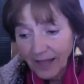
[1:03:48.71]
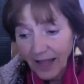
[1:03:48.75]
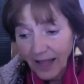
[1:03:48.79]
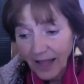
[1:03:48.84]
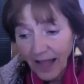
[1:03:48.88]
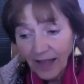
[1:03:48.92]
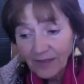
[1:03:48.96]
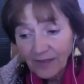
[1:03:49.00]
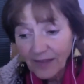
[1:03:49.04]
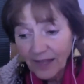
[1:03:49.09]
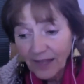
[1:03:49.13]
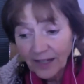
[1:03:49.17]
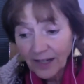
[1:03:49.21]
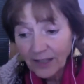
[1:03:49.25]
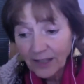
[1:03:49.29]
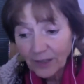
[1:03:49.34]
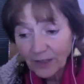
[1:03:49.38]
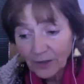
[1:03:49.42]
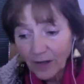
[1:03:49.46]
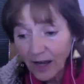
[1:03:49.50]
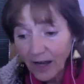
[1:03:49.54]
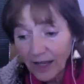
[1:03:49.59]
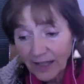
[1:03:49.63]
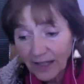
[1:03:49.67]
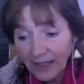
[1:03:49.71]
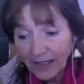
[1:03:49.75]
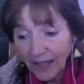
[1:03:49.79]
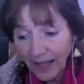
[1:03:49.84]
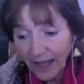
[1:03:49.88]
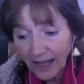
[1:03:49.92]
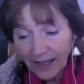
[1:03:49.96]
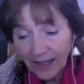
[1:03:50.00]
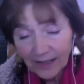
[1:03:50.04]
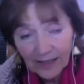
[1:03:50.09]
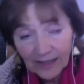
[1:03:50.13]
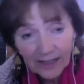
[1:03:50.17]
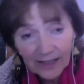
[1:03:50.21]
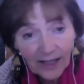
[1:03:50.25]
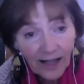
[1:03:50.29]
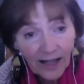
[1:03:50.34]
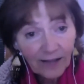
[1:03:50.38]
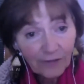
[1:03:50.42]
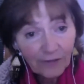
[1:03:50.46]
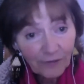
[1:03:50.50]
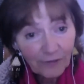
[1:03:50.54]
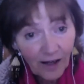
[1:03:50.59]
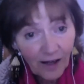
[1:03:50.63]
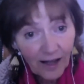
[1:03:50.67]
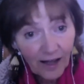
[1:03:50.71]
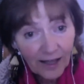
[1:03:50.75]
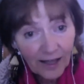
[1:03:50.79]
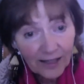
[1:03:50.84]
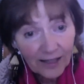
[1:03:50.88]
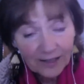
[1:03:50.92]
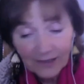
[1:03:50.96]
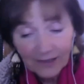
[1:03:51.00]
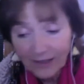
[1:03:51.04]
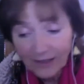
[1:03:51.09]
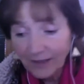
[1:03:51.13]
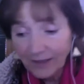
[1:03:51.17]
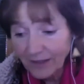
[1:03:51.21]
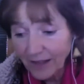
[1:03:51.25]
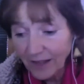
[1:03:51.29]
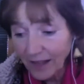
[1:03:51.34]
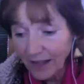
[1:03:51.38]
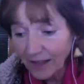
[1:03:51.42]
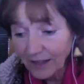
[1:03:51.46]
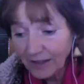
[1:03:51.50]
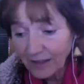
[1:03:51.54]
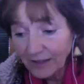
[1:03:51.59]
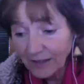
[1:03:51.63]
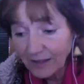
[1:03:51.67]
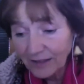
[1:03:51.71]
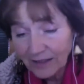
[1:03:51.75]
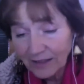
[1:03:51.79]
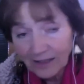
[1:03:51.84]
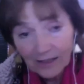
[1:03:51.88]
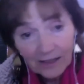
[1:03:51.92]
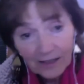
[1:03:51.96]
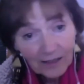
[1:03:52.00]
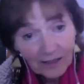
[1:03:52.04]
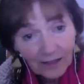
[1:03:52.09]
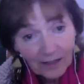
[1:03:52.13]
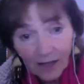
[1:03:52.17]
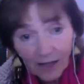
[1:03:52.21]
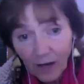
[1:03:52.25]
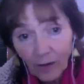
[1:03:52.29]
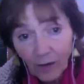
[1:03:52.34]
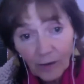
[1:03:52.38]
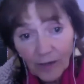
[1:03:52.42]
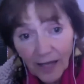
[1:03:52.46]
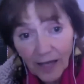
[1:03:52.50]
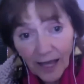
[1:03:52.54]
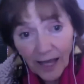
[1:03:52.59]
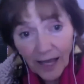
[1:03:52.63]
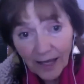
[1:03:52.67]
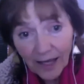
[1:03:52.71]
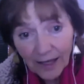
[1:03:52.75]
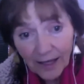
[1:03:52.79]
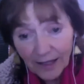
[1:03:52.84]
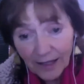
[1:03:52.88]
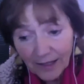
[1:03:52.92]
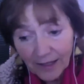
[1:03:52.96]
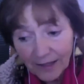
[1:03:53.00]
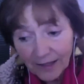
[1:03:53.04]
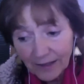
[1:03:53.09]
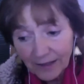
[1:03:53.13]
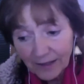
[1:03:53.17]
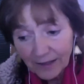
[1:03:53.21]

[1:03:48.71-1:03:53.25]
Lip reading: And then I try again and I find that things go okay.